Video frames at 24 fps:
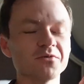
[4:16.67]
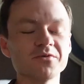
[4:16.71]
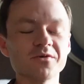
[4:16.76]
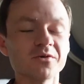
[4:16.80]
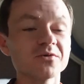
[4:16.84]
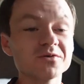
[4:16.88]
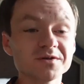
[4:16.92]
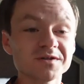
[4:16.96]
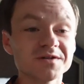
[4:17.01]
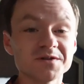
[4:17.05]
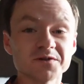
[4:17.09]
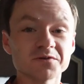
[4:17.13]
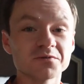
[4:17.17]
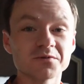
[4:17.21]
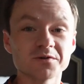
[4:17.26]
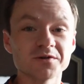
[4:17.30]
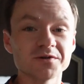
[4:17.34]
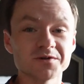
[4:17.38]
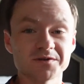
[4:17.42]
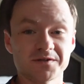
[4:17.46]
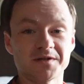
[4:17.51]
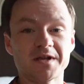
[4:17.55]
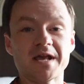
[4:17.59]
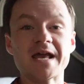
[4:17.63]
those scenes were
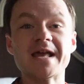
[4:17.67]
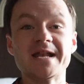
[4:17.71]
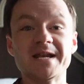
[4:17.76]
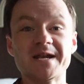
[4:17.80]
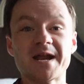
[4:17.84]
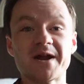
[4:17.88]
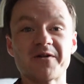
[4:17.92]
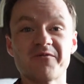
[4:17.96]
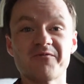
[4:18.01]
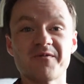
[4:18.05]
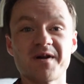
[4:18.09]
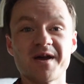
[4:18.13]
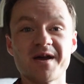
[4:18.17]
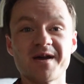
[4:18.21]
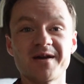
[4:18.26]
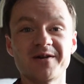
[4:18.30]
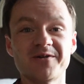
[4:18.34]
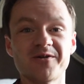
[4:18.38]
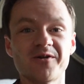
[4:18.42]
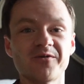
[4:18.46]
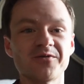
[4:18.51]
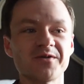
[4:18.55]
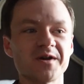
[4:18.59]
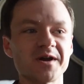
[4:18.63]
just in and out of my
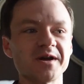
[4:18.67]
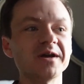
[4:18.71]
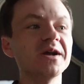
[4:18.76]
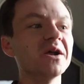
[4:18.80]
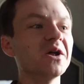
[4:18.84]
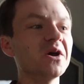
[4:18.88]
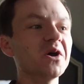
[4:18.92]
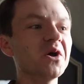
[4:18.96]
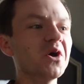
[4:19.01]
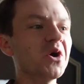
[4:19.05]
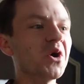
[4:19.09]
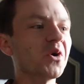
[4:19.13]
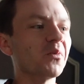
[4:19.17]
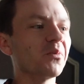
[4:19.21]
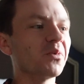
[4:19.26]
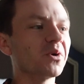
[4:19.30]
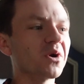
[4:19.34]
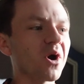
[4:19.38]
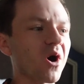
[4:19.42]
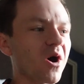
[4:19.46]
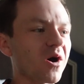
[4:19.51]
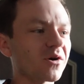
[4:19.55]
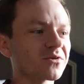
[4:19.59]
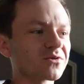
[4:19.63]
head all night.
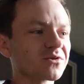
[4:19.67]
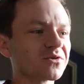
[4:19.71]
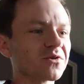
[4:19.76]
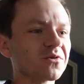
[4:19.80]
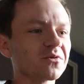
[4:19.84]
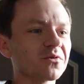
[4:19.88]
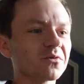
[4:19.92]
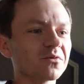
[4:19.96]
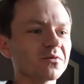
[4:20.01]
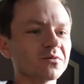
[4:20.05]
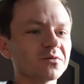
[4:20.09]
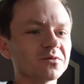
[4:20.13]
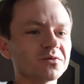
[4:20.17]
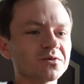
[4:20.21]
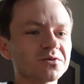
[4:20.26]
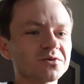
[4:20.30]
But also